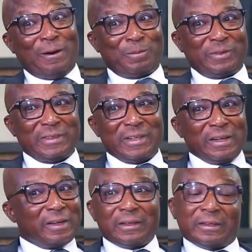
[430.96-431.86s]
dump,
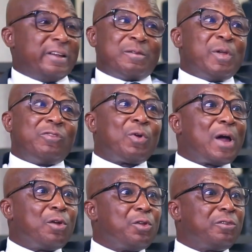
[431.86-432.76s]
it means you
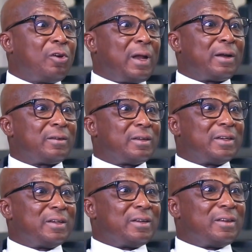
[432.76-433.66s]
cannot use your land.
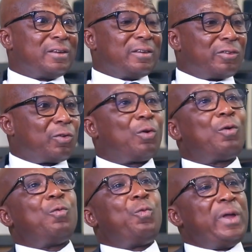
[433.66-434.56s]

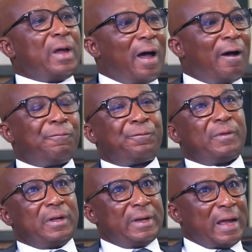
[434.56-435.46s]
So we
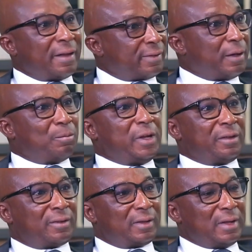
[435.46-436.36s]
have the
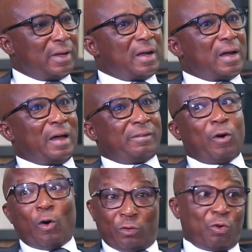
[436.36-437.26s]
assemblies as
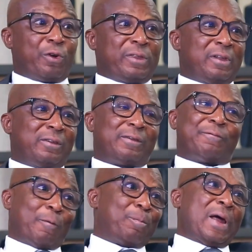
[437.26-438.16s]
the authorities
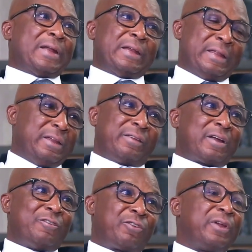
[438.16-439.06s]
for planning in this
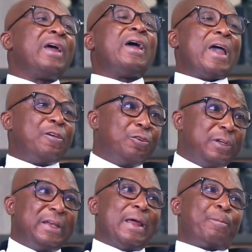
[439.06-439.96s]
country, and you
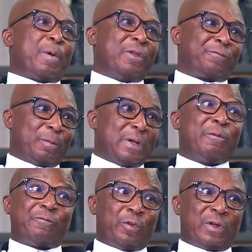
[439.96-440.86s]
need a permit from there
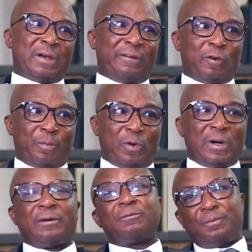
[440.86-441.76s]
before you can develop your
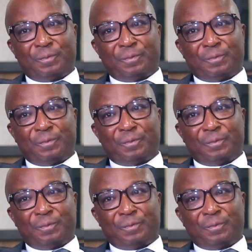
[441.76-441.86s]
land.